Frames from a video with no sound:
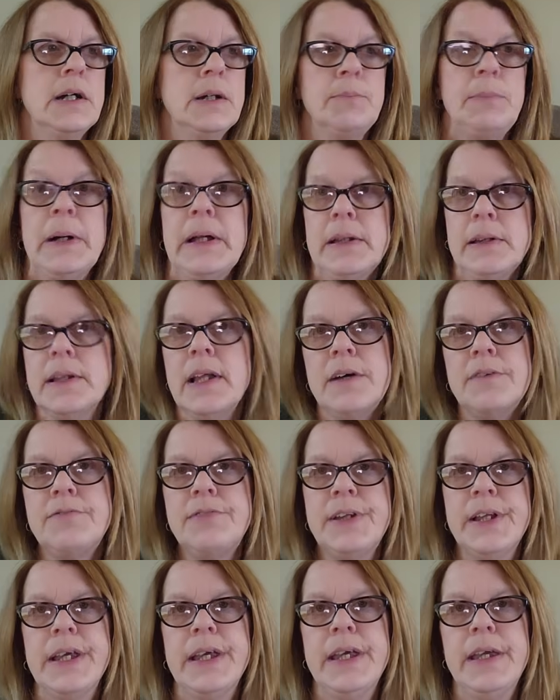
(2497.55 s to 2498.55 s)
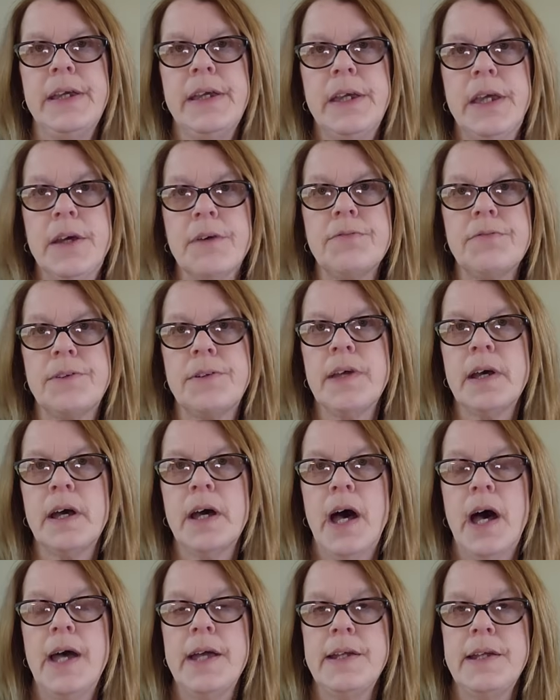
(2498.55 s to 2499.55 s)
but lovely gift
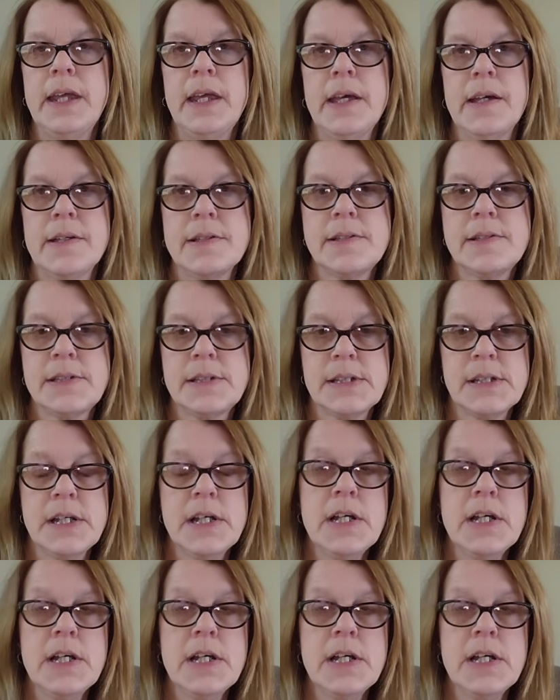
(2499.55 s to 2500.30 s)
ideas.